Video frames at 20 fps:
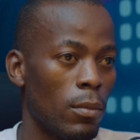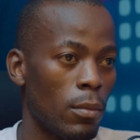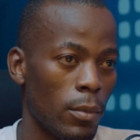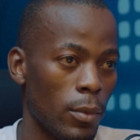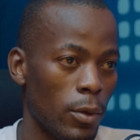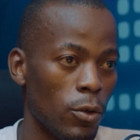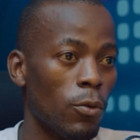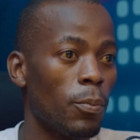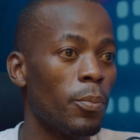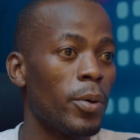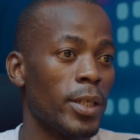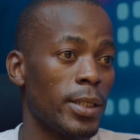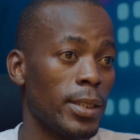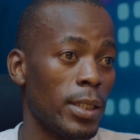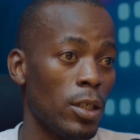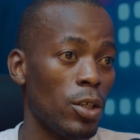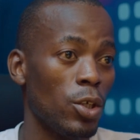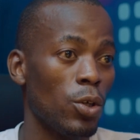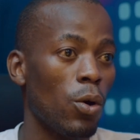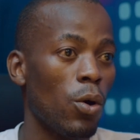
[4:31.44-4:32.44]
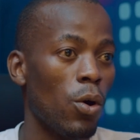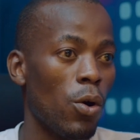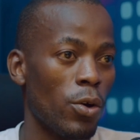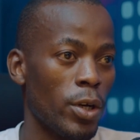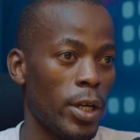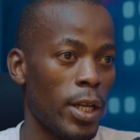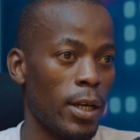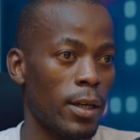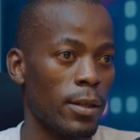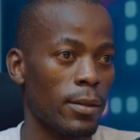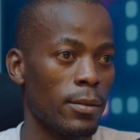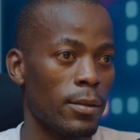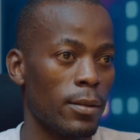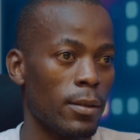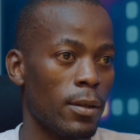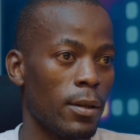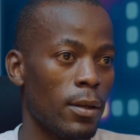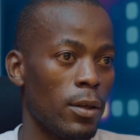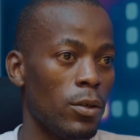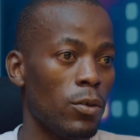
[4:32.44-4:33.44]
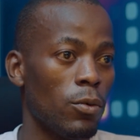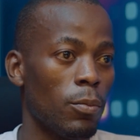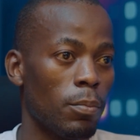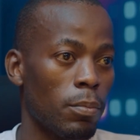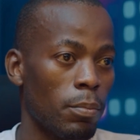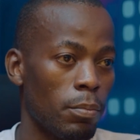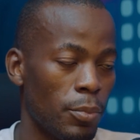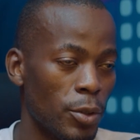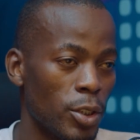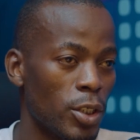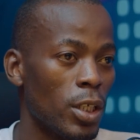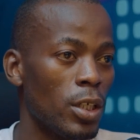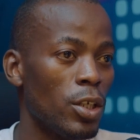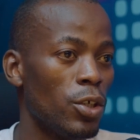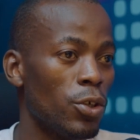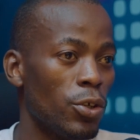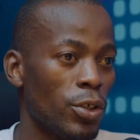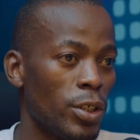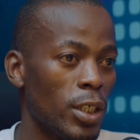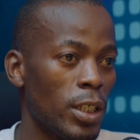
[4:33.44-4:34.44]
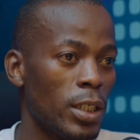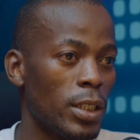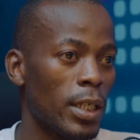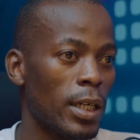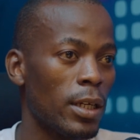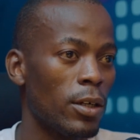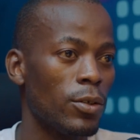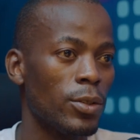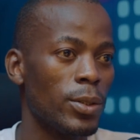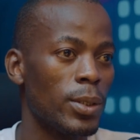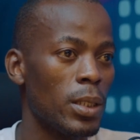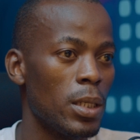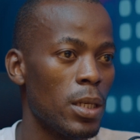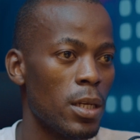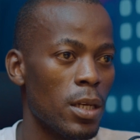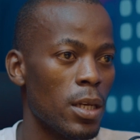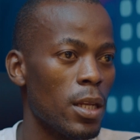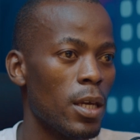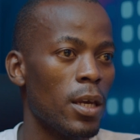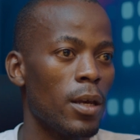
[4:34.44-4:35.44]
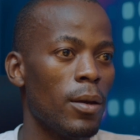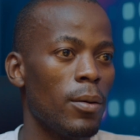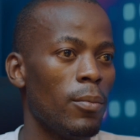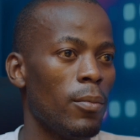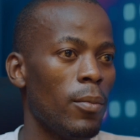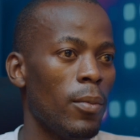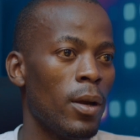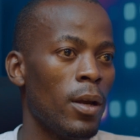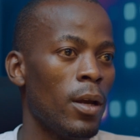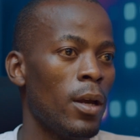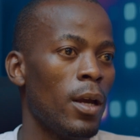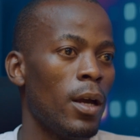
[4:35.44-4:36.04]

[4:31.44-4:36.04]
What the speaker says: you place in your order. You put in your details, name,